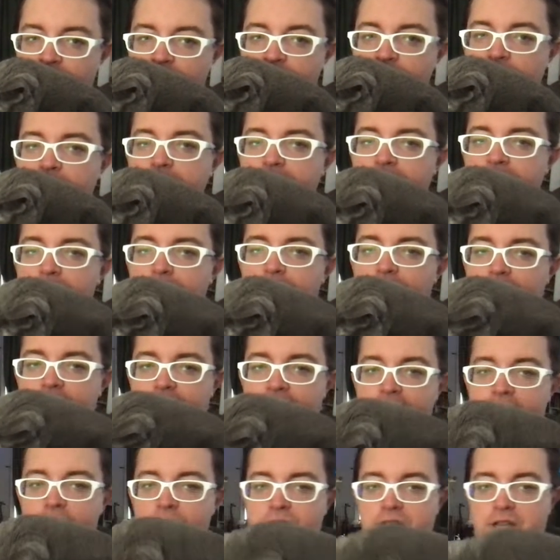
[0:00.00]
Maybe I do a
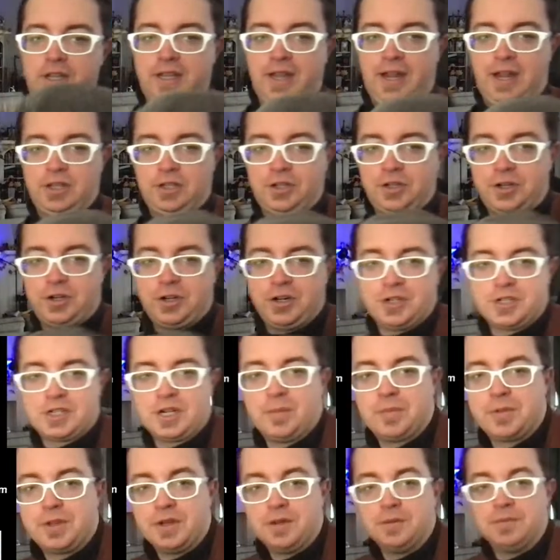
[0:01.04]
coyote calendar or
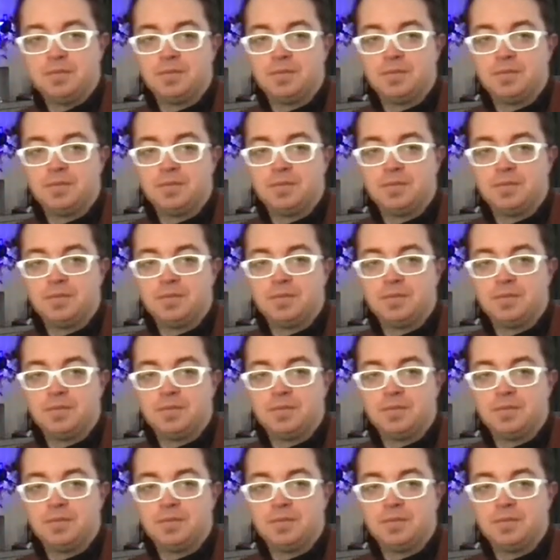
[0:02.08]
something.